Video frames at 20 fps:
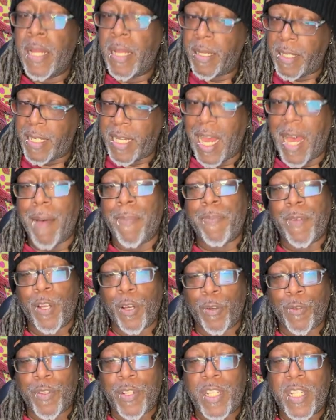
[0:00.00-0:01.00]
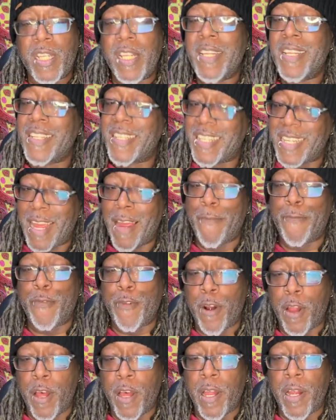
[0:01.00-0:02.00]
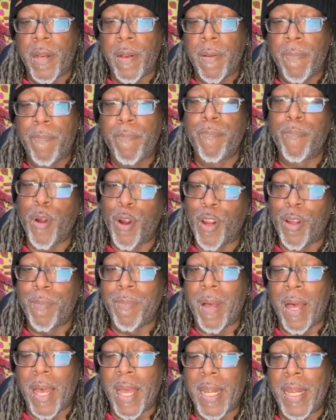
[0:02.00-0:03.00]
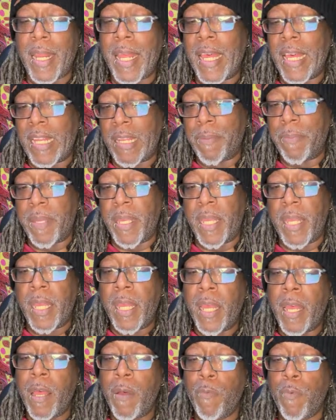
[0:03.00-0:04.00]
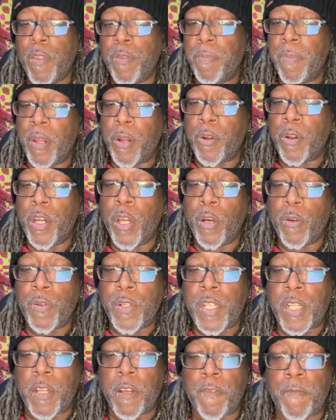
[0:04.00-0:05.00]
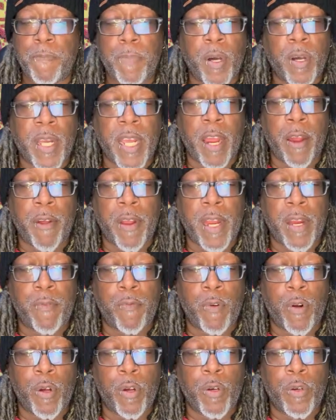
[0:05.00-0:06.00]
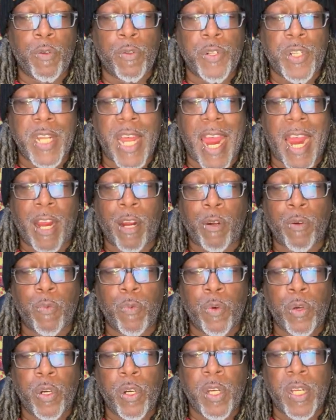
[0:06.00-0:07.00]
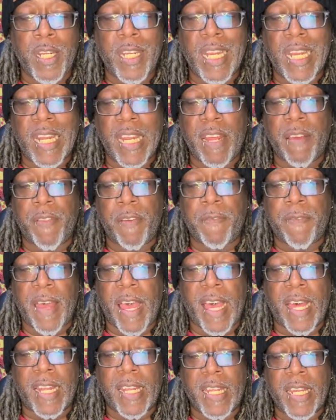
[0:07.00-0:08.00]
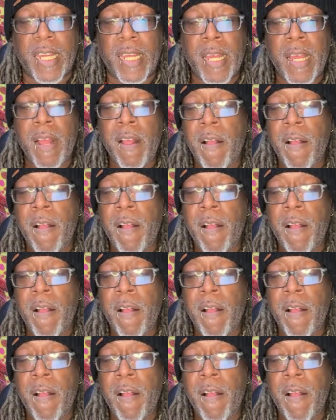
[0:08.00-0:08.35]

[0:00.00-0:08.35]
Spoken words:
Top notes, saffron, bergamot, elemi, with middle notes of Bulgarian rose, agarwood, lily of the valley.